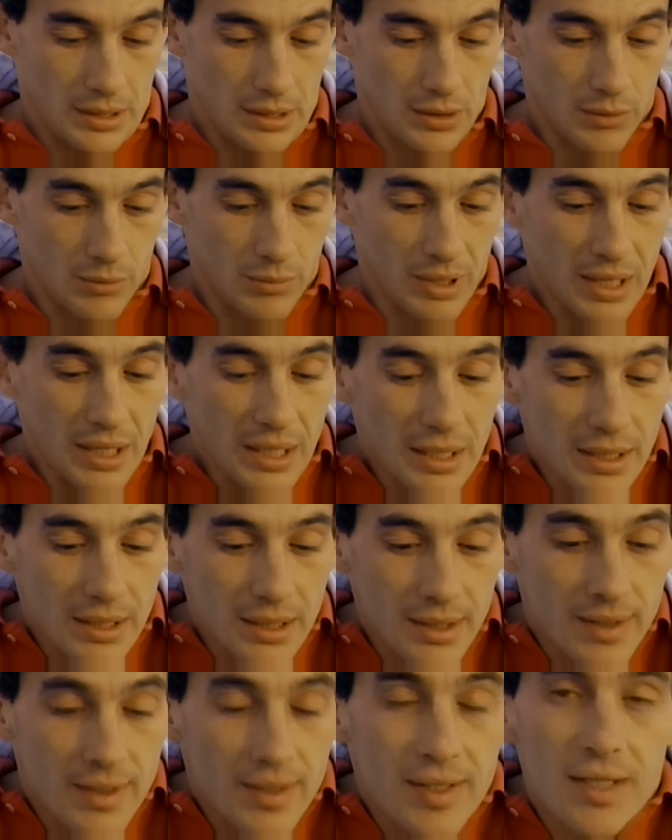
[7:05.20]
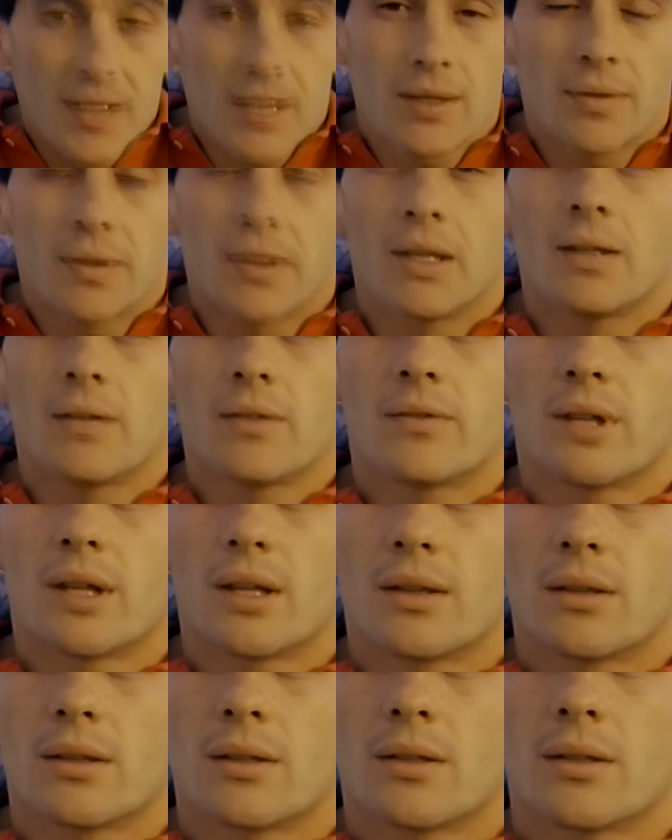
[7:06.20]
you may see things
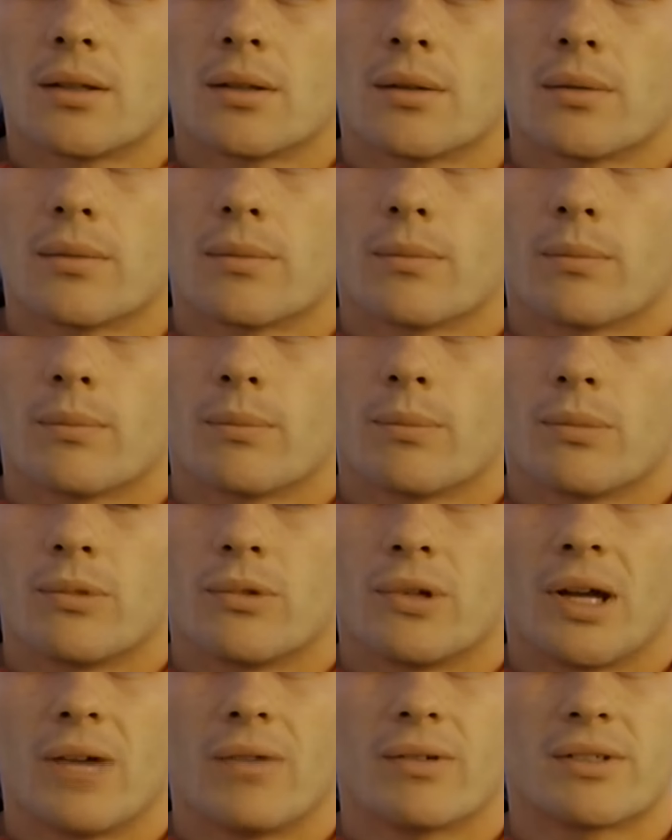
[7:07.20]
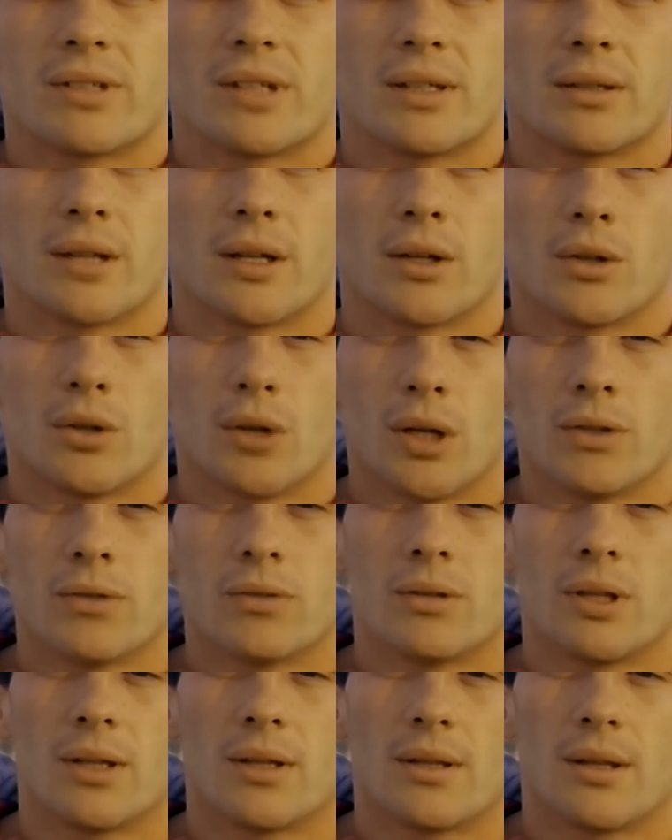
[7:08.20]
that drivers that are not
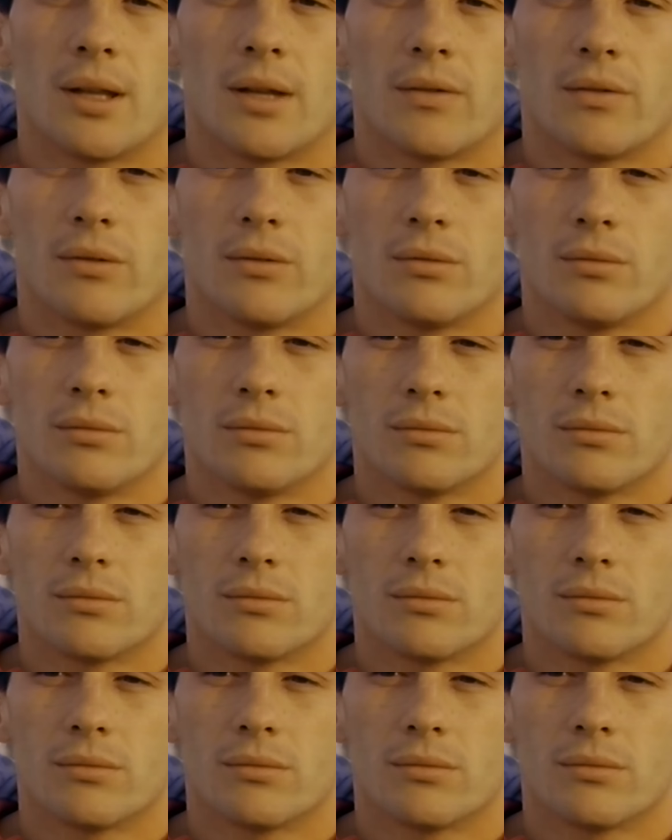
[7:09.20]
to that level